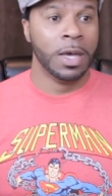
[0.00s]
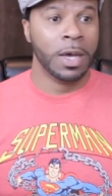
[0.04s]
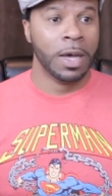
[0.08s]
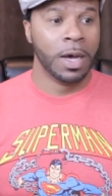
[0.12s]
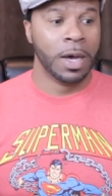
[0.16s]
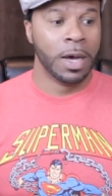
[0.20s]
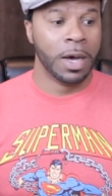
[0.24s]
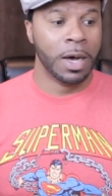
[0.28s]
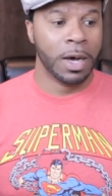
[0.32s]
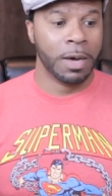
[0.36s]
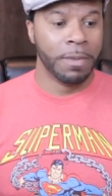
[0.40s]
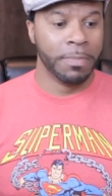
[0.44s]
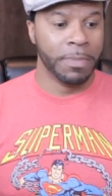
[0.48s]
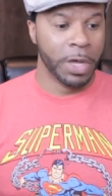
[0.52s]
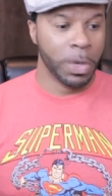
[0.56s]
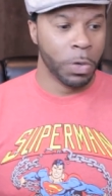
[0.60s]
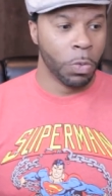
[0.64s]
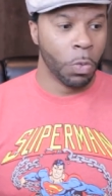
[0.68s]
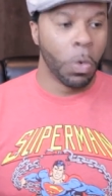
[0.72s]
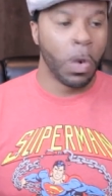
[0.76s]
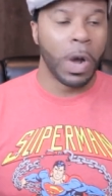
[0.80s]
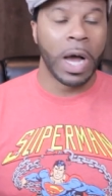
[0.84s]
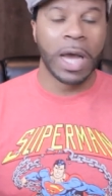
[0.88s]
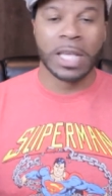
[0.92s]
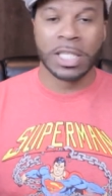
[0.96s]

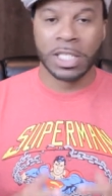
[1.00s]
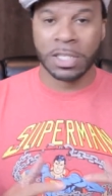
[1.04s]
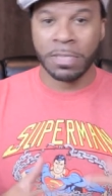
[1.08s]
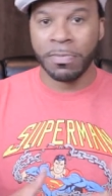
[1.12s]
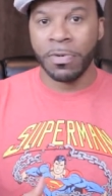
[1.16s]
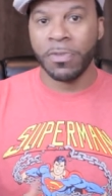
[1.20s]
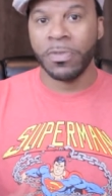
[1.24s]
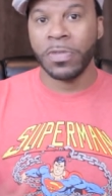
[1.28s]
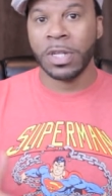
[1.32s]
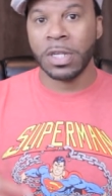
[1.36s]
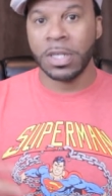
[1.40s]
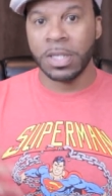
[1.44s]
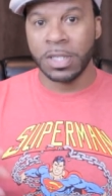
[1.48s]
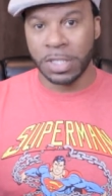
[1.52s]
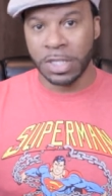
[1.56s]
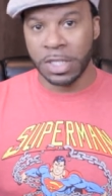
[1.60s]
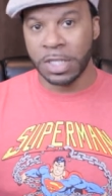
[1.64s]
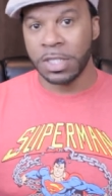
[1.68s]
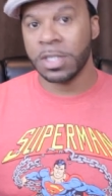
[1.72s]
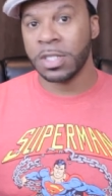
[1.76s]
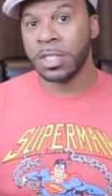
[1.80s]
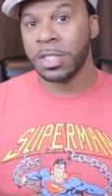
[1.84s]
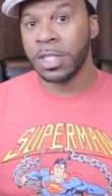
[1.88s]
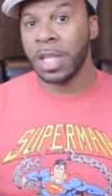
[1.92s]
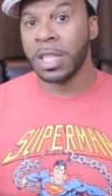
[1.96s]
And why some of the
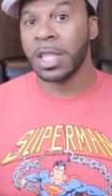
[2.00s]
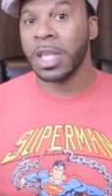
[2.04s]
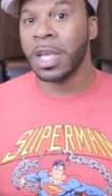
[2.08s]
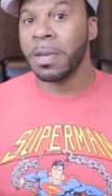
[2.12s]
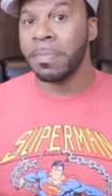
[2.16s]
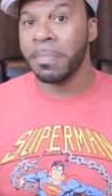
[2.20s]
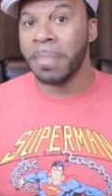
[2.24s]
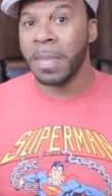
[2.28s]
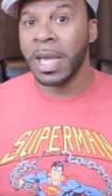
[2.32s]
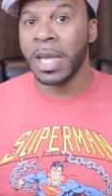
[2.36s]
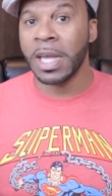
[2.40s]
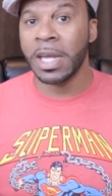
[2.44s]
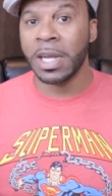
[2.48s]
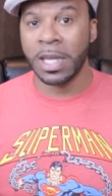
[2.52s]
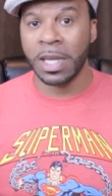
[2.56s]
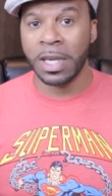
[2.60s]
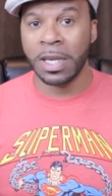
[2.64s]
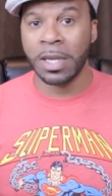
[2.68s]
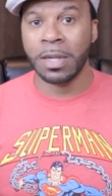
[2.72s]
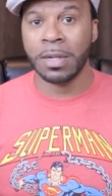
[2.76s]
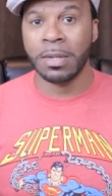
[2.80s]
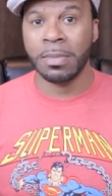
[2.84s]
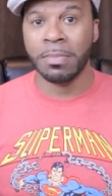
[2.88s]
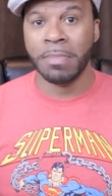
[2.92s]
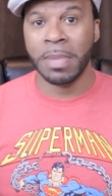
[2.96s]
decisions that they made
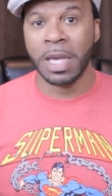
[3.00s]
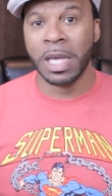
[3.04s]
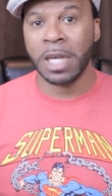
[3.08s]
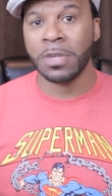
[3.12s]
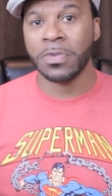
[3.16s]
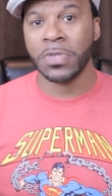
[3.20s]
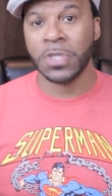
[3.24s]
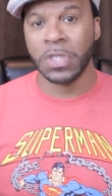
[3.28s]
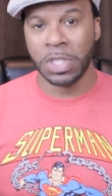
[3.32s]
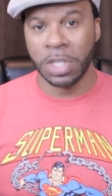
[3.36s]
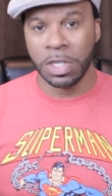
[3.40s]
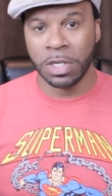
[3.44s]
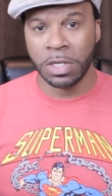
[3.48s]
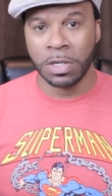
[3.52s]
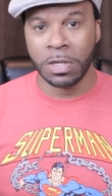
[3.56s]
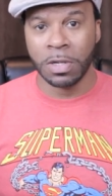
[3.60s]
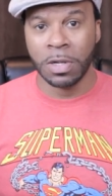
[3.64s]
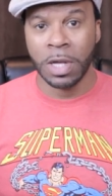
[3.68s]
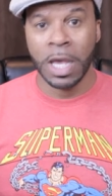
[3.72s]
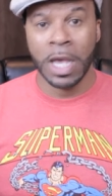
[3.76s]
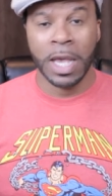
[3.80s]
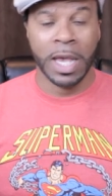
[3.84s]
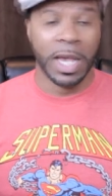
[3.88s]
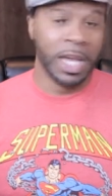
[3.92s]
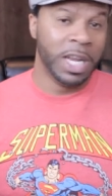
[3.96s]
in Man of
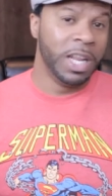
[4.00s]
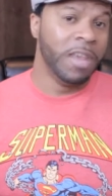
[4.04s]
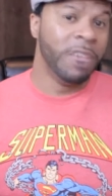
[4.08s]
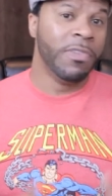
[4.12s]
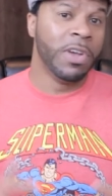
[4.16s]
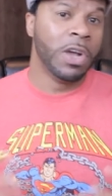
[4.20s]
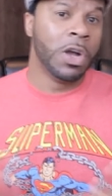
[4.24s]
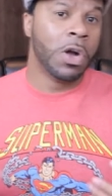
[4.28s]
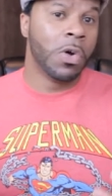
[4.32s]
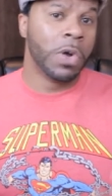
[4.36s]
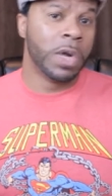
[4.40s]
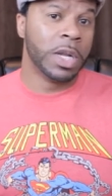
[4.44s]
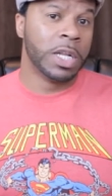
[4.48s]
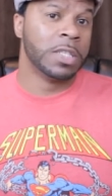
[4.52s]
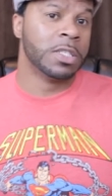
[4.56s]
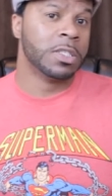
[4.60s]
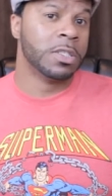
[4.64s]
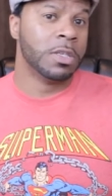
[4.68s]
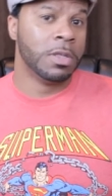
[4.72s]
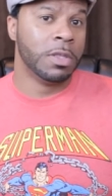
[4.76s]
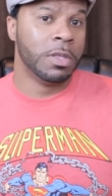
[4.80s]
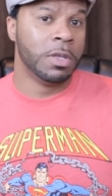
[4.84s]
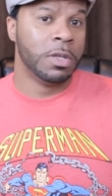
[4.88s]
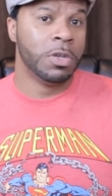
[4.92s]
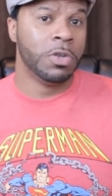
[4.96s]
Steel, and even going
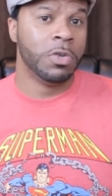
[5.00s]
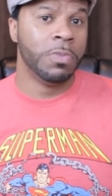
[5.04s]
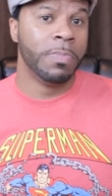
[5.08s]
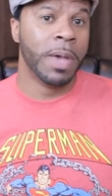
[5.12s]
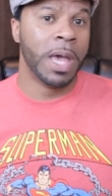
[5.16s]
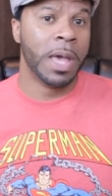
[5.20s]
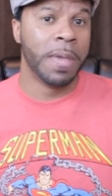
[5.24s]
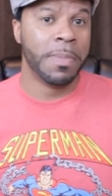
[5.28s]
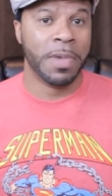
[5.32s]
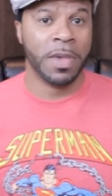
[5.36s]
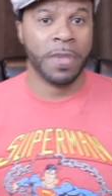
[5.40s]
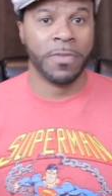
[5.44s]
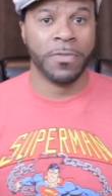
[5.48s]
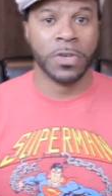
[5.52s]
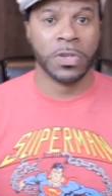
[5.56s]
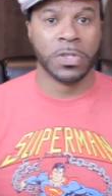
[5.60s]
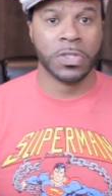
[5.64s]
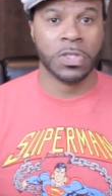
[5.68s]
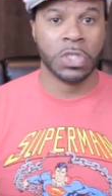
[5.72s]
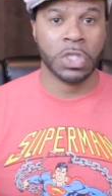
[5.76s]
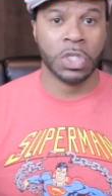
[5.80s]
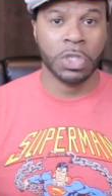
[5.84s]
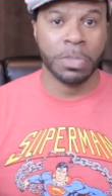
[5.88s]
into the new Batman vs.